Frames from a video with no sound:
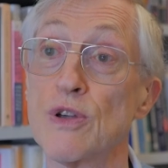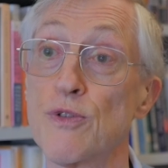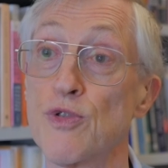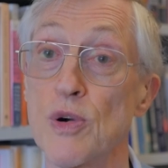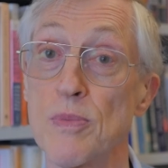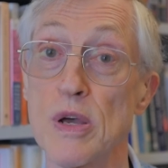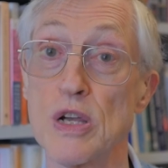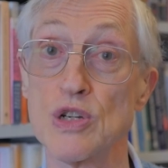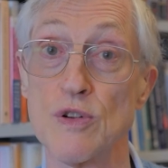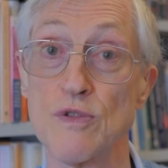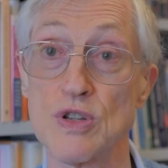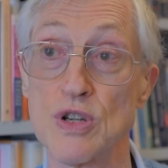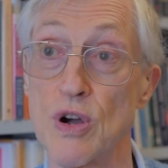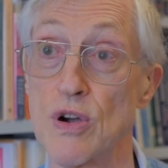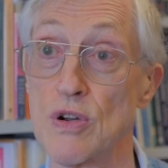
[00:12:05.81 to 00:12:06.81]
the formation
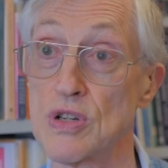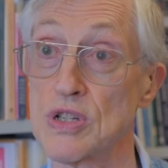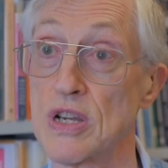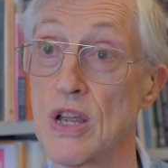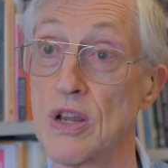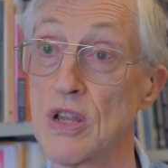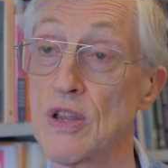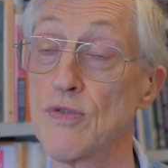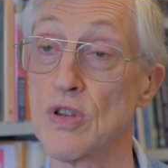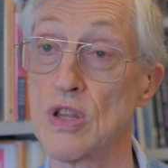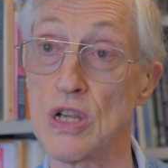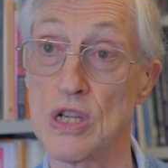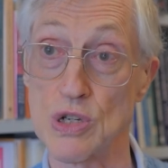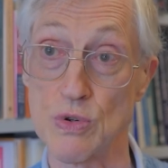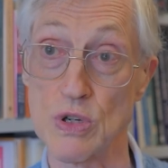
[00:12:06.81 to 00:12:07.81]
of stars, and even the
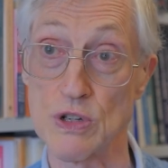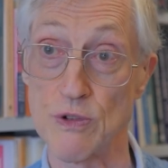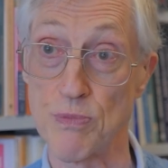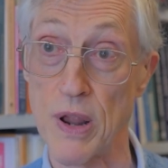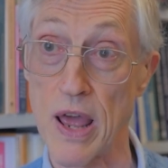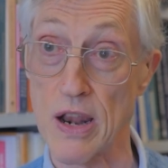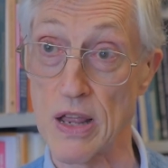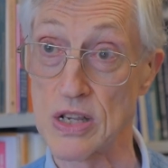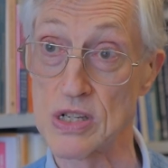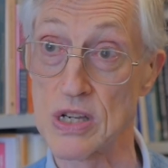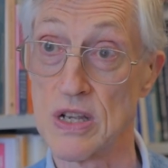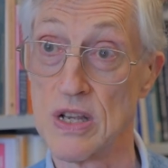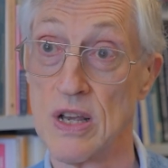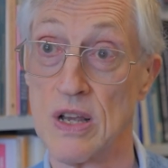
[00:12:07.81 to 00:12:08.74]
histories of planets.